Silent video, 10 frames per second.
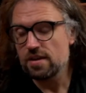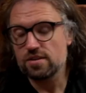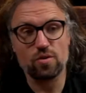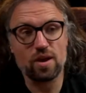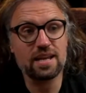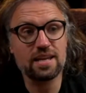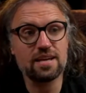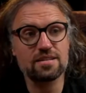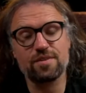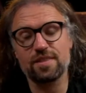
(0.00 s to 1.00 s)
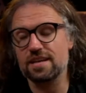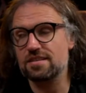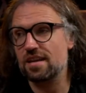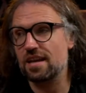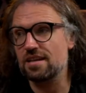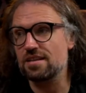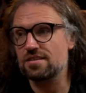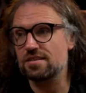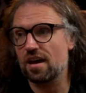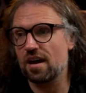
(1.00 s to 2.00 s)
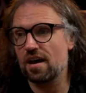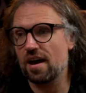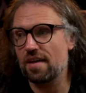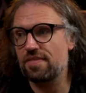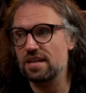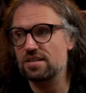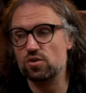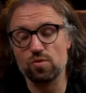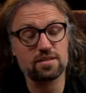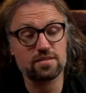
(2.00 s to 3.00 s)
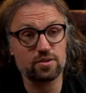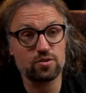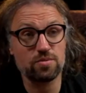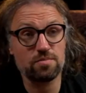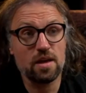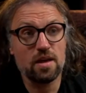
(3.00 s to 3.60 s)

So in-ears for this is, I think it's a great solution.